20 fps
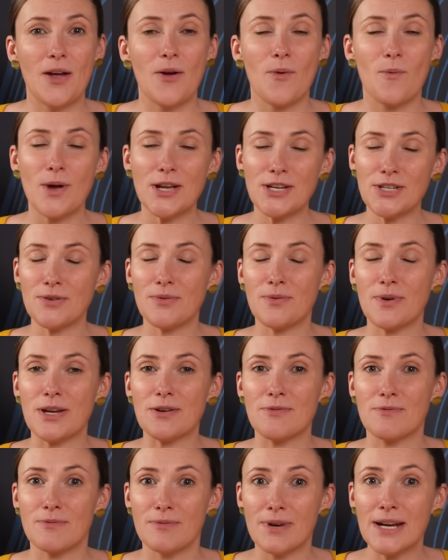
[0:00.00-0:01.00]
When do we
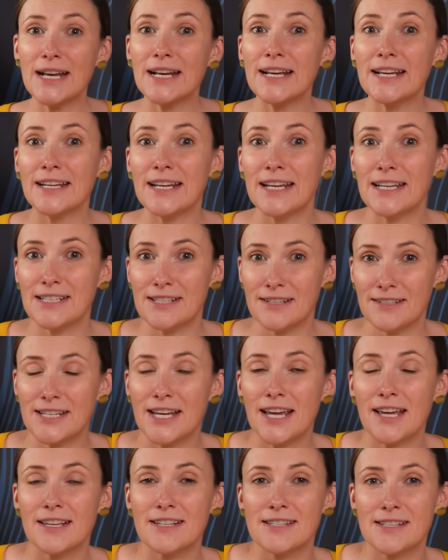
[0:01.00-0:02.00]
really need to
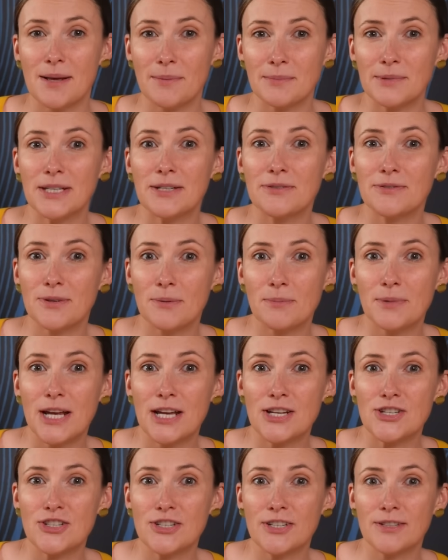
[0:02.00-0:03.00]
take something from
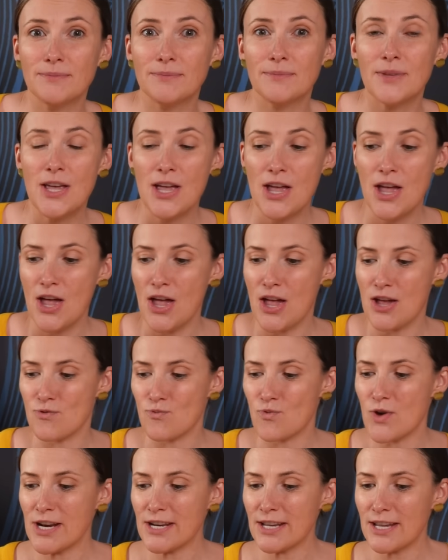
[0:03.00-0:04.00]
nature, and
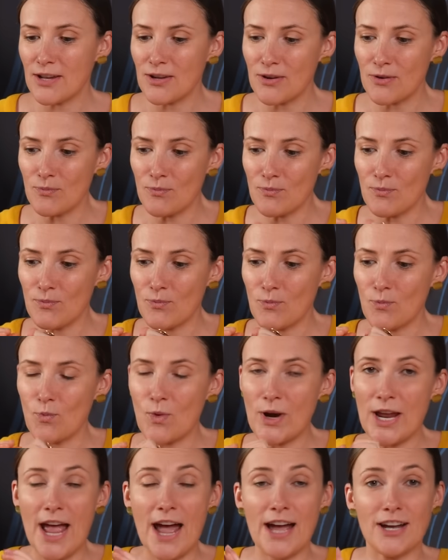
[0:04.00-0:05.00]
when can
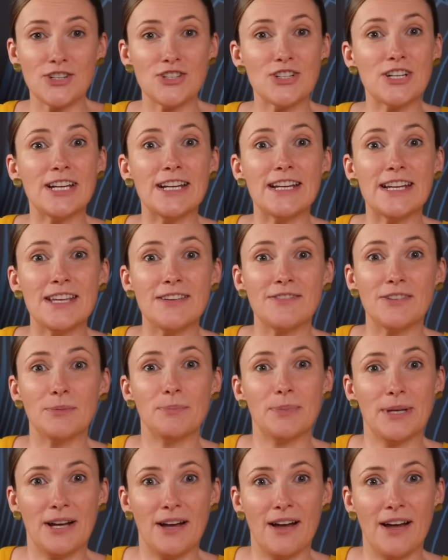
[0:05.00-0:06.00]
we actually leave it
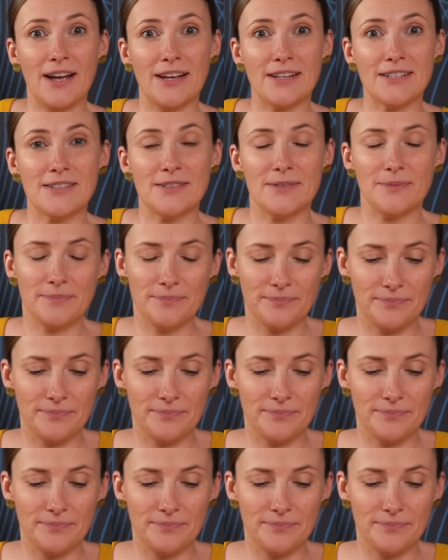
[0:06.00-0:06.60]
behind?